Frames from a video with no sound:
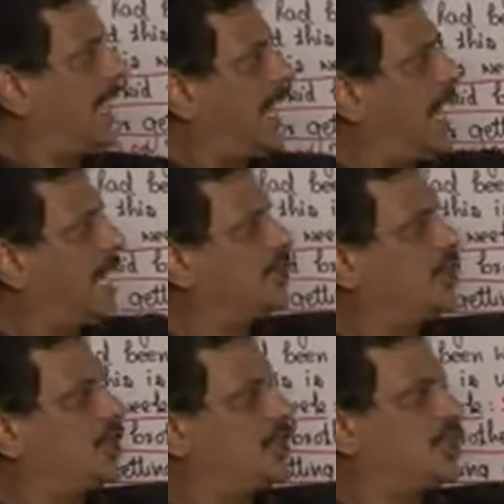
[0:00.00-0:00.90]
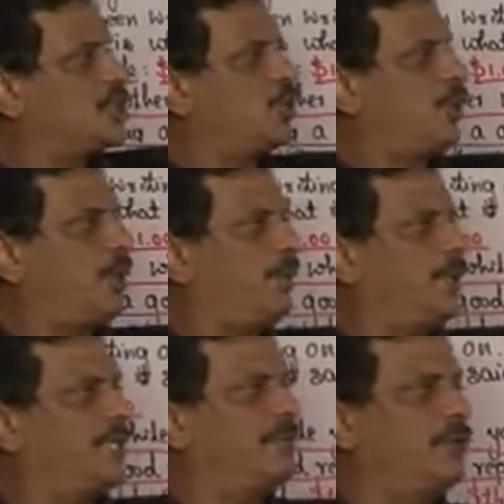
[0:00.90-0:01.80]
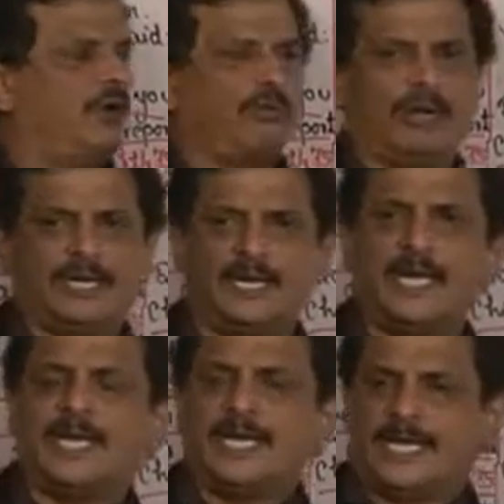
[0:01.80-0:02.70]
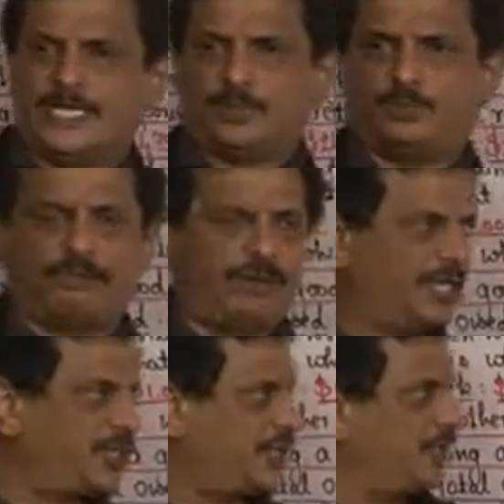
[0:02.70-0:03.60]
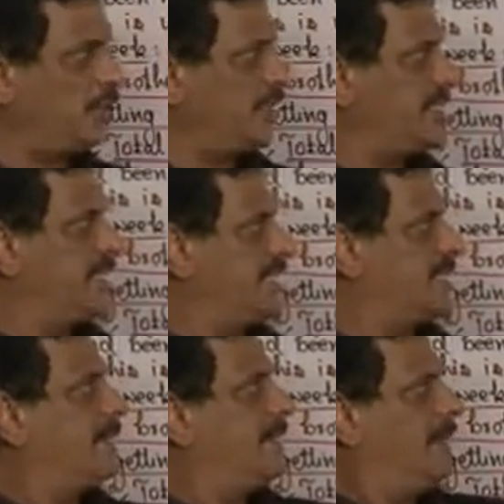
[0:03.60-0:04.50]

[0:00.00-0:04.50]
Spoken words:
A heart-touching story with the moral and inspiration. What is this?